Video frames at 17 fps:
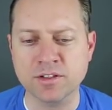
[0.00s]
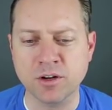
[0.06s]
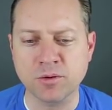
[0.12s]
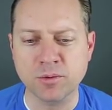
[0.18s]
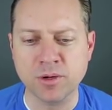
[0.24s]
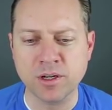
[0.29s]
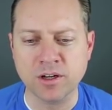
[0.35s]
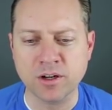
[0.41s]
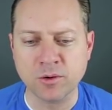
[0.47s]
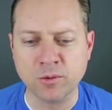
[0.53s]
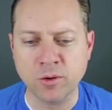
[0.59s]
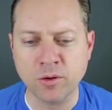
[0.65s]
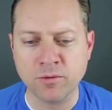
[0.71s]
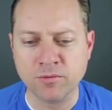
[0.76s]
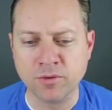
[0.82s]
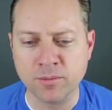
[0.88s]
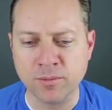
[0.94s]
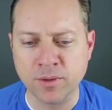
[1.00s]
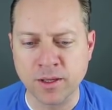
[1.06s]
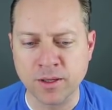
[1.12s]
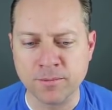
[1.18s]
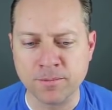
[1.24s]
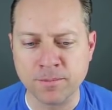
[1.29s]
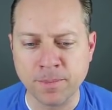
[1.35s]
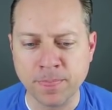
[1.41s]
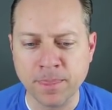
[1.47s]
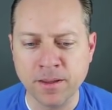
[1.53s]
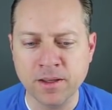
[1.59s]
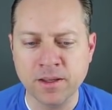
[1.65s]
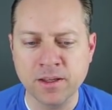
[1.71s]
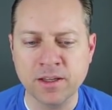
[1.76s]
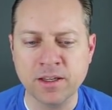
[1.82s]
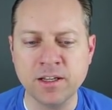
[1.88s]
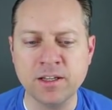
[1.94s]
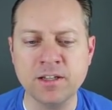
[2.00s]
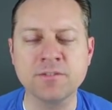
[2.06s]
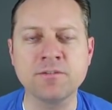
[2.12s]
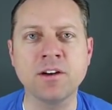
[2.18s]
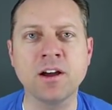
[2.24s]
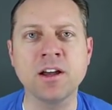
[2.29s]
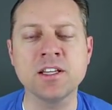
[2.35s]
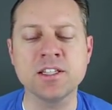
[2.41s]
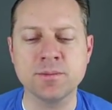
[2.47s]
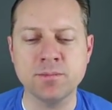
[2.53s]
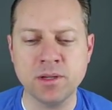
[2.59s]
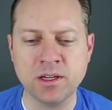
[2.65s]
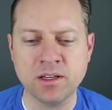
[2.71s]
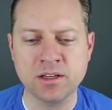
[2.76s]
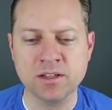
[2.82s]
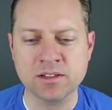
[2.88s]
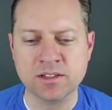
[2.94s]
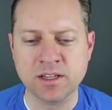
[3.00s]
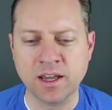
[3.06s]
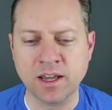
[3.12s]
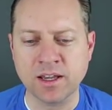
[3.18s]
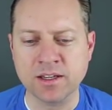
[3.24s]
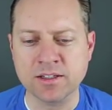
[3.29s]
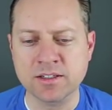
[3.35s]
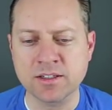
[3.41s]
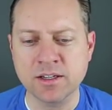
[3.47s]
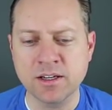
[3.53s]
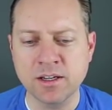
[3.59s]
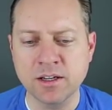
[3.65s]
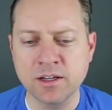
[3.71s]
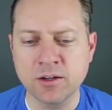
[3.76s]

I'll read a quote from him he defines meekness as